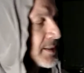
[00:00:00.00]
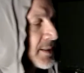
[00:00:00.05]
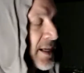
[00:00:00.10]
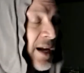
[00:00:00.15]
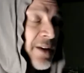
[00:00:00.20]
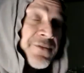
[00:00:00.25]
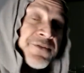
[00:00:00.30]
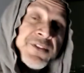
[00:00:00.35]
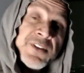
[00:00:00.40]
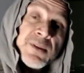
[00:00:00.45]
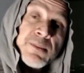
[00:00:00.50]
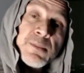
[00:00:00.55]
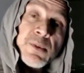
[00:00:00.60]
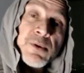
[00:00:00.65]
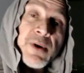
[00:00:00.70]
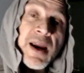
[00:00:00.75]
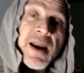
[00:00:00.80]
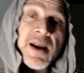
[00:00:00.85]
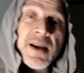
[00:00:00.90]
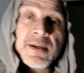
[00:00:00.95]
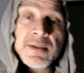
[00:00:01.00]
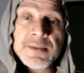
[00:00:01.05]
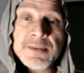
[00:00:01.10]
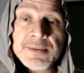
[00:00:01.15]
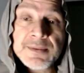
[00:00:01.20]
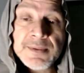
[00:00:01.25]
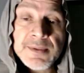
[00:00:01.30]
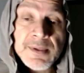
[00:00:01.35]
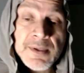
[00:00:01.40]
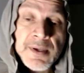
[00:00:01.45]
I'm Philip Moran.
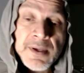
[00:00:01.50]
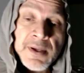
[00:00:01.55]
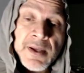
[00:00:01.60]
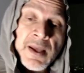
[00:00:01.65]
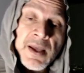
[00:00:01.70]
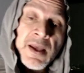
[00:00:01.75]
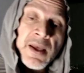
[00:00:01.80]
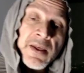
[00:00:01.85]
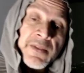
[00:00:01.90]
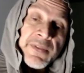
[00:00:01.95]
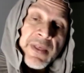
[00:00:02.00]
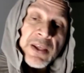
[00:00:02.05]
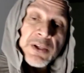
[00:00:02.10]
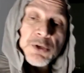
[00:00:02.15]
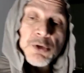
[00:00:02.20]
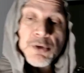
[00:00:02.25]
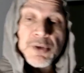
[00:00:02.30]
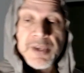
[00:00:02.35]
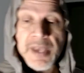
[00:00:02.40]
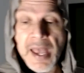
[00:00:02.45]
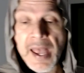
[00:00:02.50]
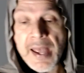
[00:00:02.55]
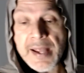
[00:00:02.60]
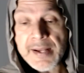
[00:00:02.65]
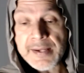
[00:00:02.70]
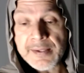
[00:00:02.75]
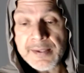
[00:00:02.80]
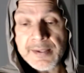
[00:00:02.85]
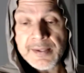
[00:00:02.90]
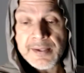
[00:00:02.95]
Thank you
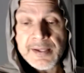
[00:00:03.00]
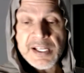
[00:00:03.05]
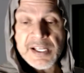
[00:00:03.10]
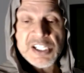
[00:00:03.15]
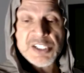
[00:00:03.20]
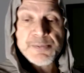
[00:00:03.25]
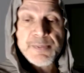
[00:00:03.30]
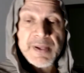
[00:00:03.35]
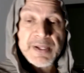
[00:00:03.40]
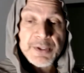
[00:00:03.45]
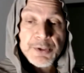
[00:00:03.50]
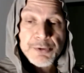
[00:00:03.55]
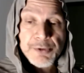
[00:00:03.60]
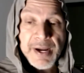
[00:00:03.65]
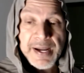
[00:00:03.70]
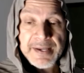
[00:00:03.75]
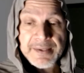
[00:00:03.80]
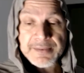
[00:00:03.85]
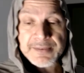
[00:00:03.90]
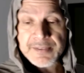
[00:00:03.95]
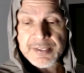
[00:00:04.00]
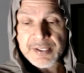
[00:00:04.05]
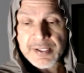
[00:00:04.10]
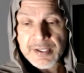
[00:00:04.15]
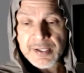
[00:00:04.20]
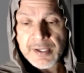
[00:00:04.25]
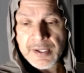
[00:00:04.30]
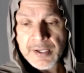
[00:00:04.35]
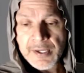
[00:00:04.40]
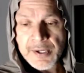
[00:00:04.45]
again. It's been great.
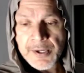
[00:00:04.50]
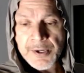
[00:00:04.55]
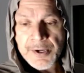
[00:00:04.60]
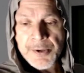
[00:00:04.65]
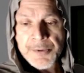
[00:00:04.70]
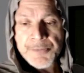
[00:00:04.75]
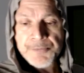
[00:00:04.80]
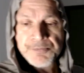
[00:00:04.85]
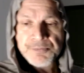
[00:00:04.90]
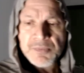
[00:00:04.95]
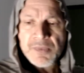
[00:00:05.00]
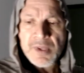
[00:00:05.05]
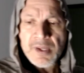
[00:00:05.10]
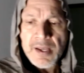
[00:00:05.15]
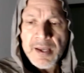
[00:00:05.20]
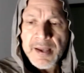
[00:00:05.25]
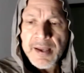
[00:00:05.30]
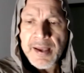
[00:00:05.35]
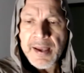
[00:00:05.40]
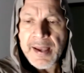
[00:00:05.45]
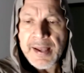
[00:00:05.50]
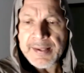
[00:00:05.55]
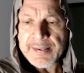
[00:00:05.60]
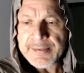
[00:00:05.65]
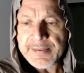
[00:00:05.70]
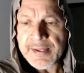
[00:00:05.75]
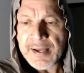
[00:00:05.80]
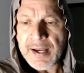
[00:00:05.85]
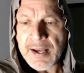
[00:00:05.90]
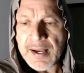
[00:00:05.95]
And